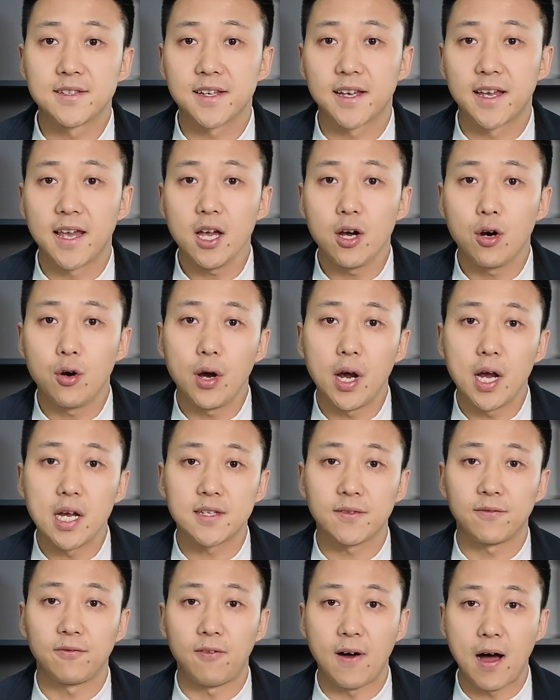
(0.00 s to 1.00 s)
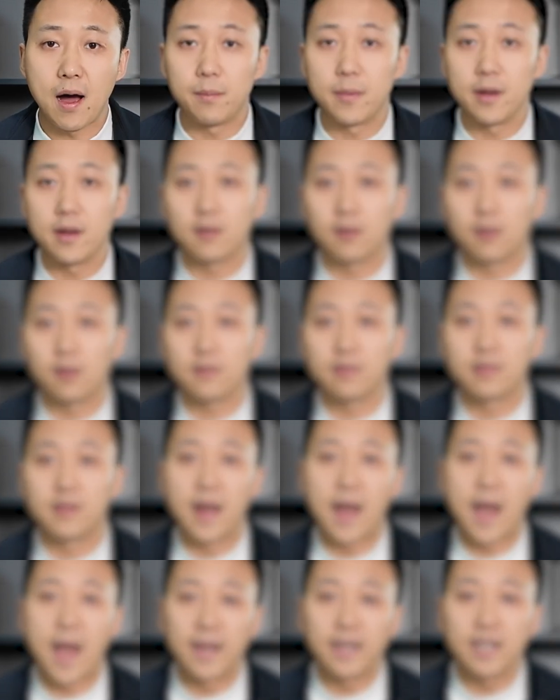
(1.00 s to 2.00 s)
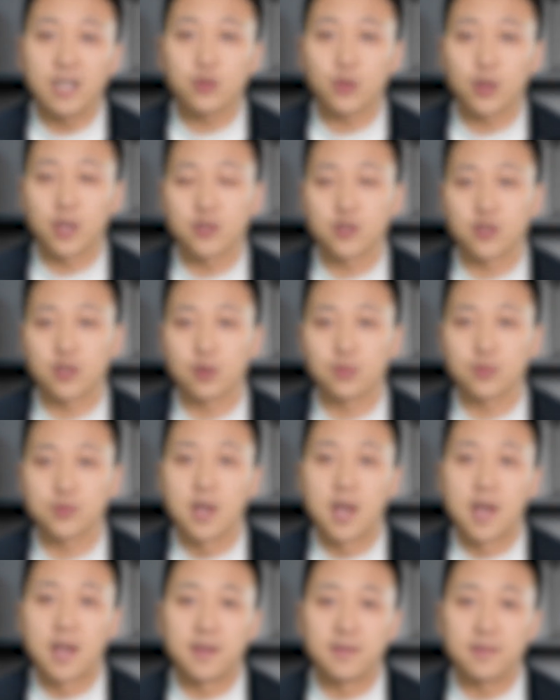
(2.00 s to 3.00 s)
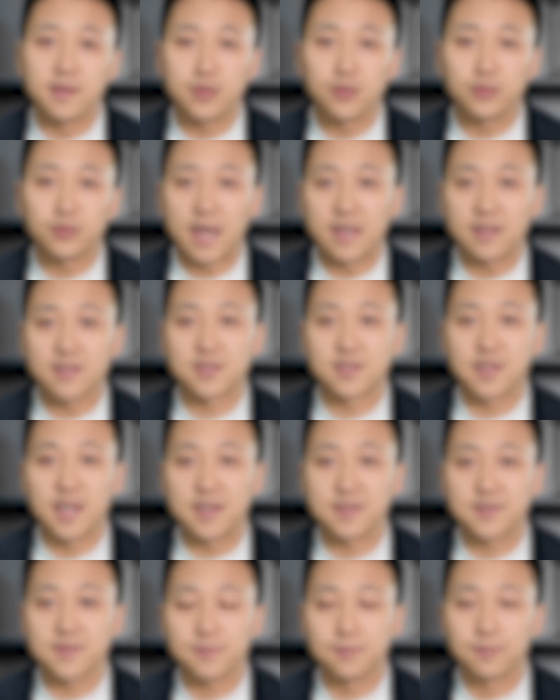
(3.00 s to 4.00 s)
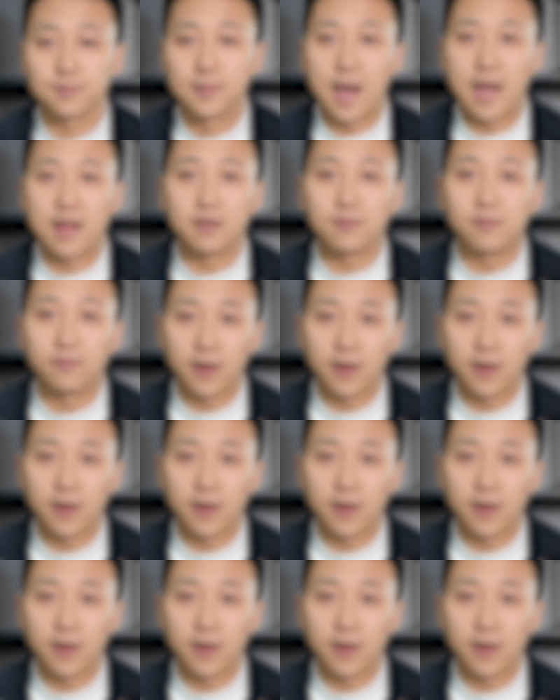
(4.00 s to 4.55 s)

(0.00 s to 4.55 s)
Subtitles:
scale is far bigger than any trade shows in the United States, and the